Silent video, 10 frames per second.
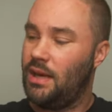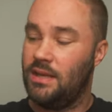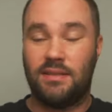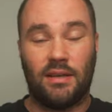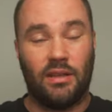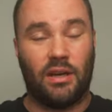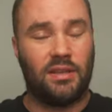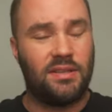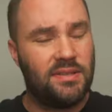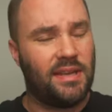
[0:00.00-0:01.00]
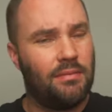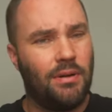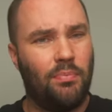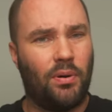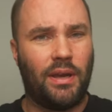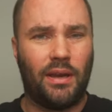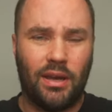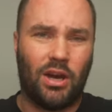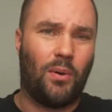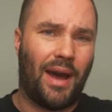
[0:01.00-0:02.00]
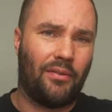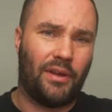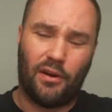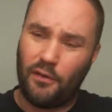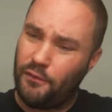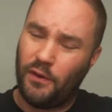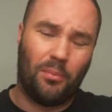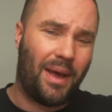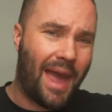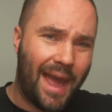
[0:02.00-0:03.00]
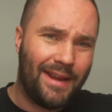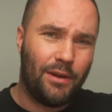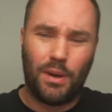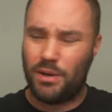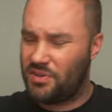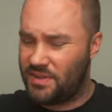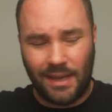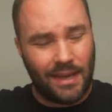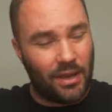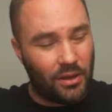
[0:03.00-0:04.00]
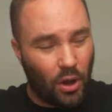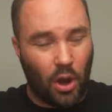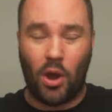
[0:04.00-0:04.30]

It's something I can stick in my pocket, go out there, film anywhere, stick it in,